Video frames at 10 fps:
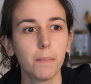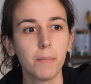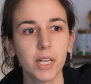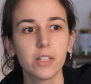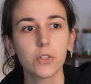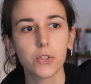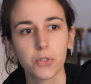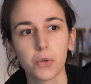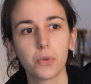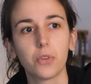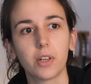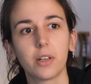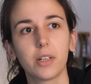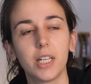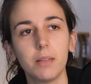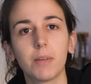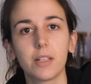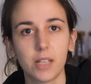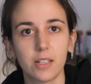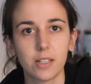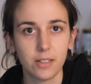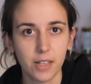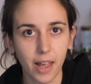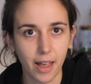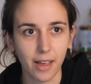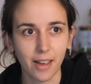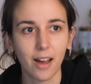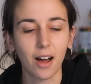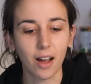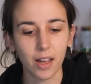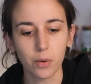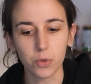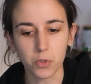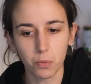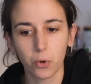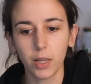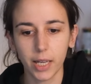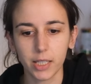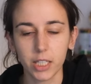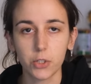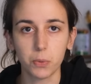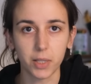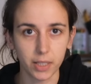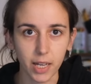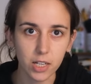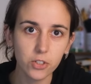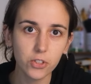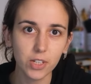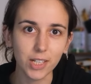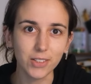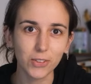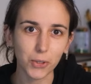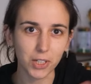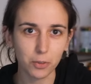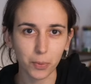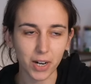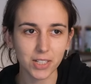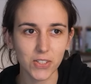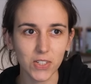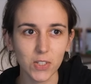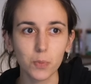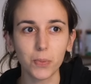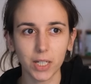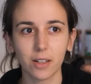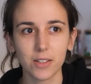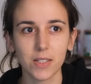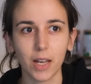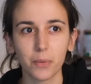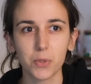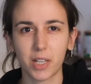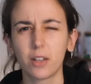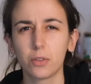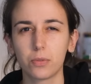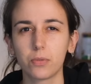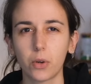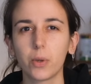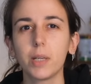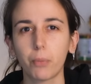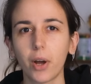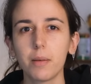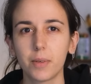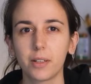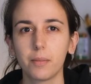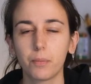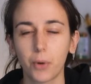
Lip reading: made it so that in my day-to-day, I was more likely to engage in creative practices because I was kind of already priming